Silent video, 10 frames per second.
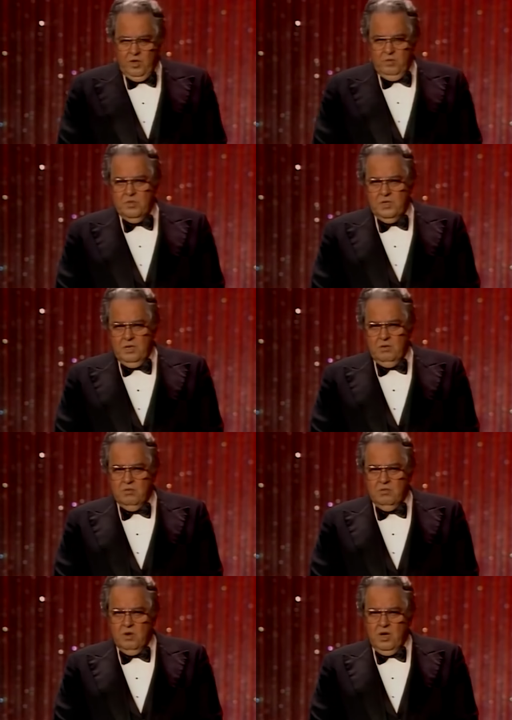The film's
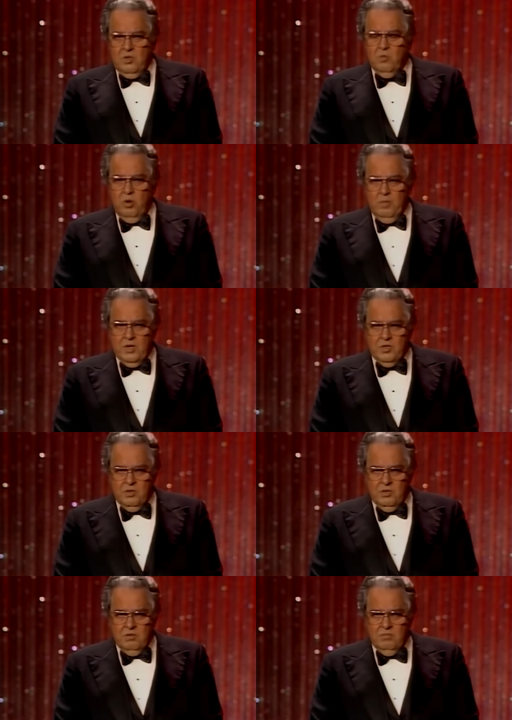producer,
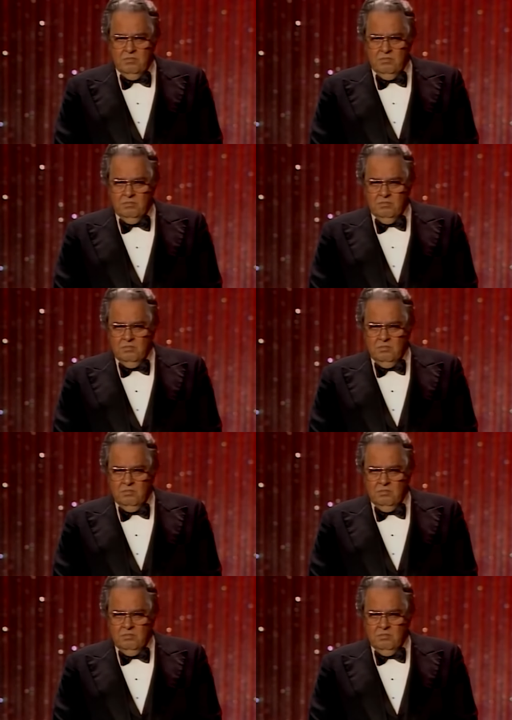Albert Cubby